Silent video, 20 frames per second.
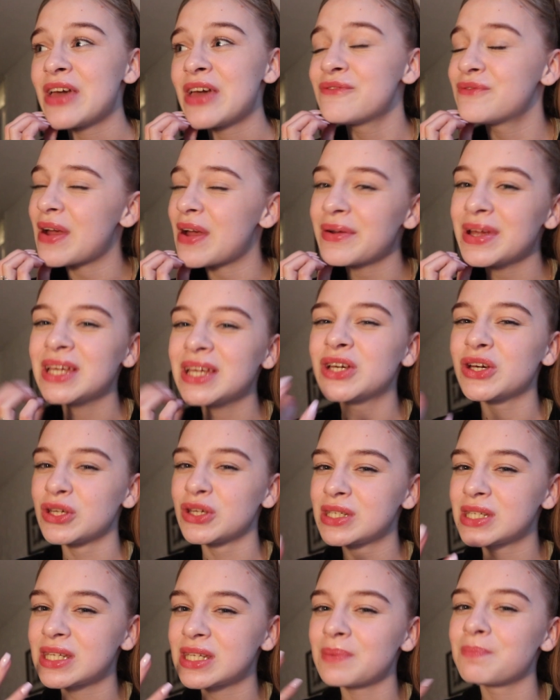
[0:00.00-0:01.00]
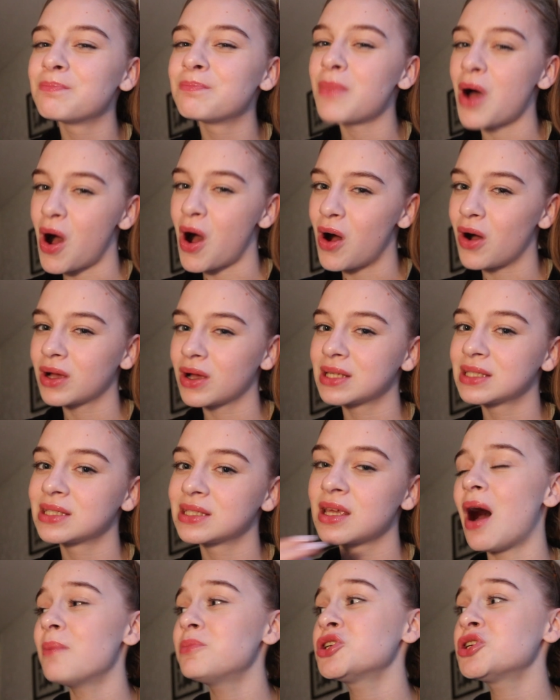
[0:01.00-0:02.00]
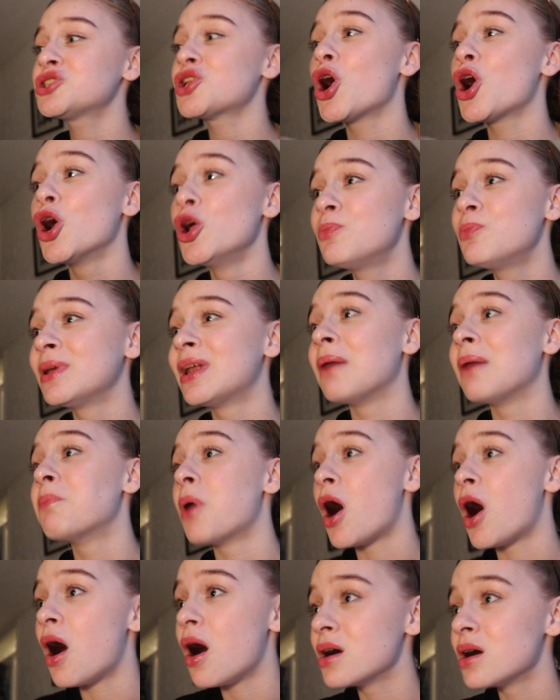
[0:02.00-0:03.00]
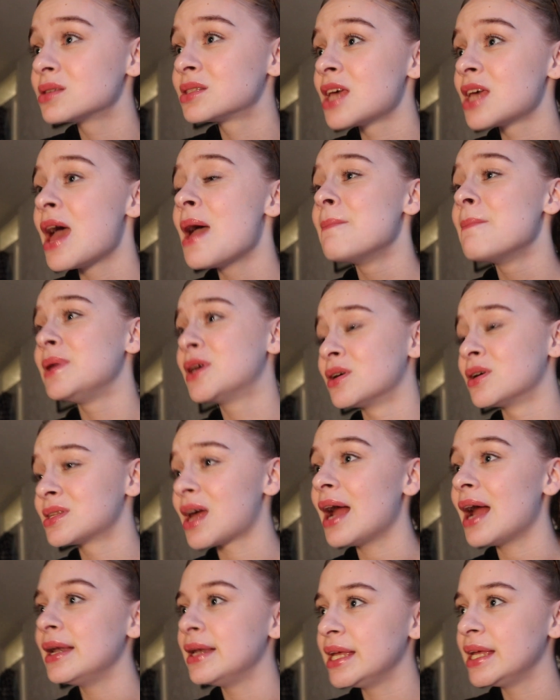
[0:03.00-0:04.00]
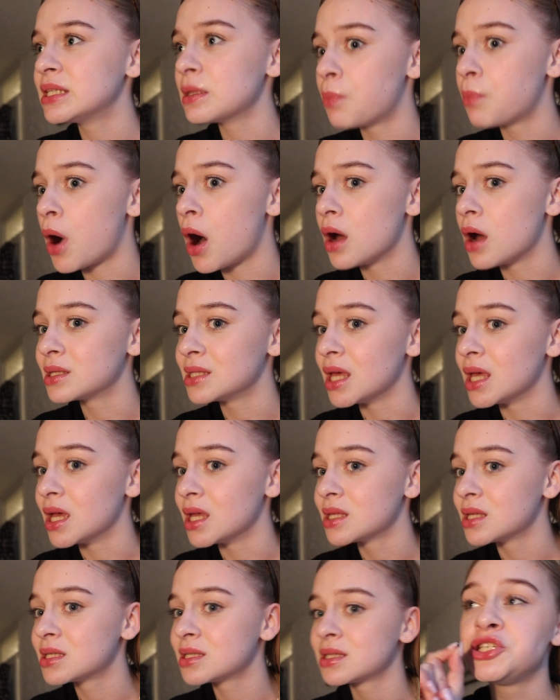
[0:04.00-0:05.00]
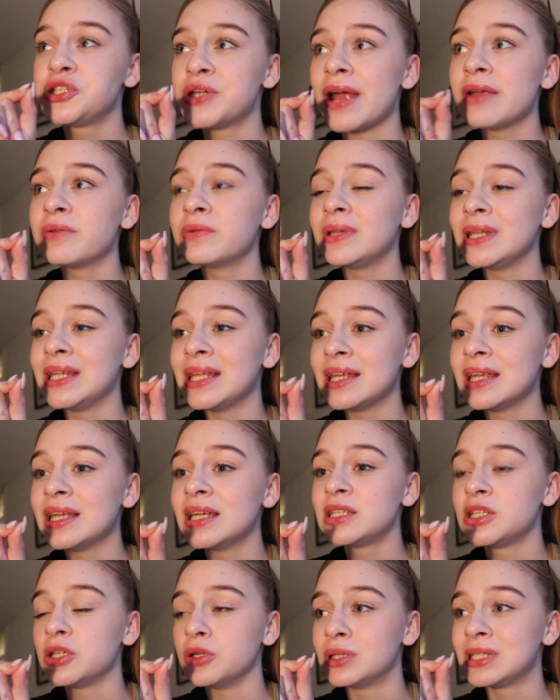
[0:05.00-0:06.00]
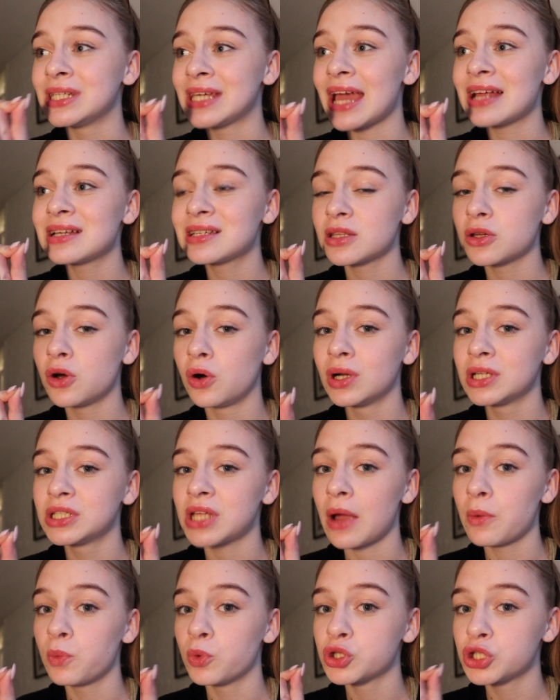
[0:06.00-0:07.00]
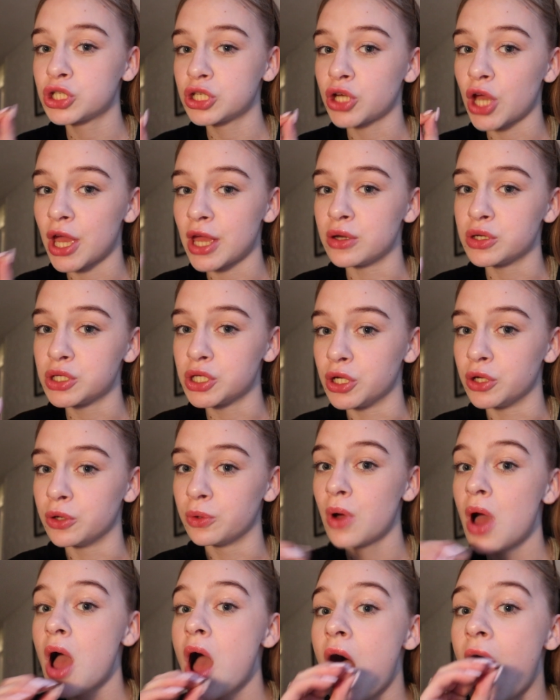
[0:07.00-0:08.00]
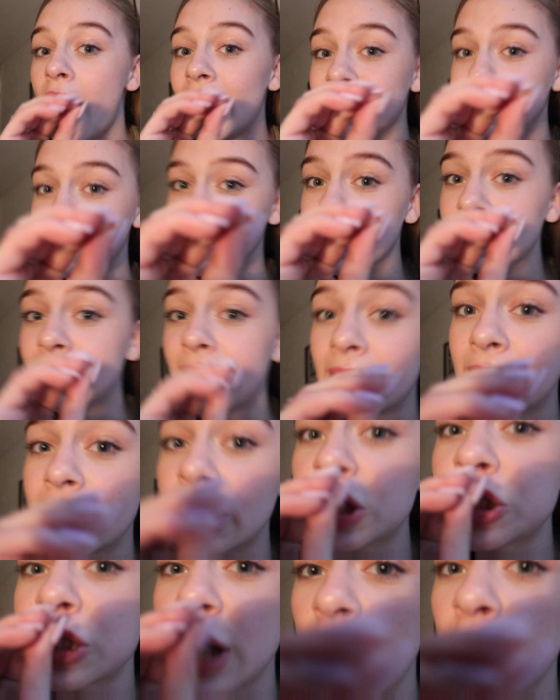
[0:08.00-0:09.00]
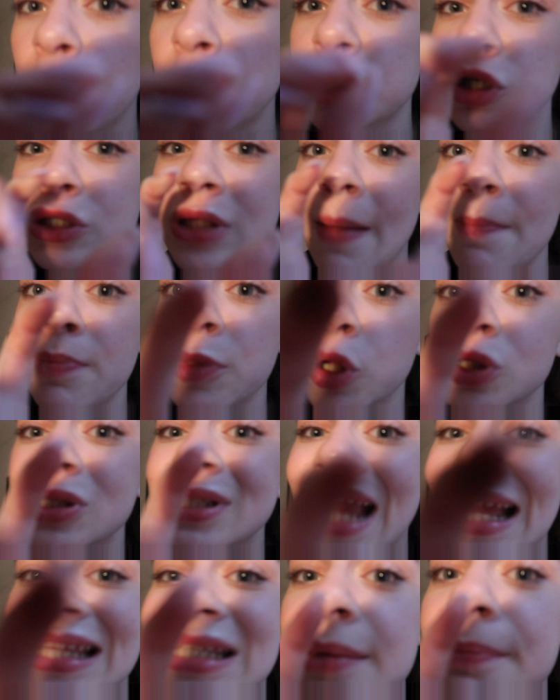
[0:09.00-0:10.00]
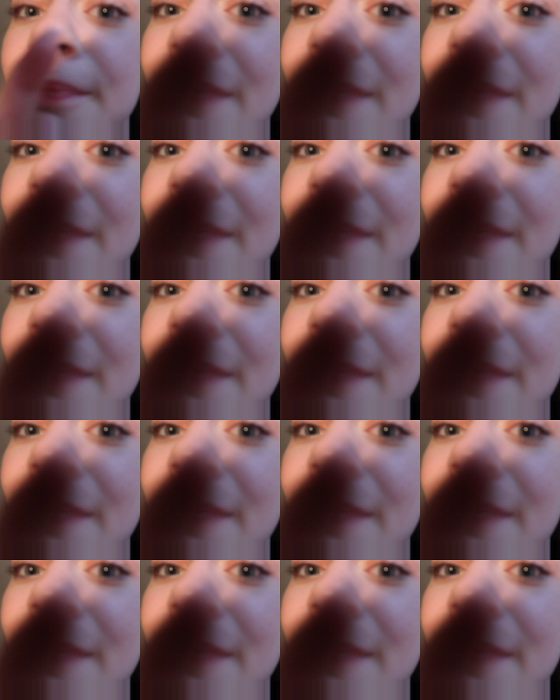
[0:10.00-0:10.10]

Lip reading: very good marks. I'm just hoping I pass because I need to pass this. Genuinely need to get into the college that I want to get into. I need English language because I'm not getting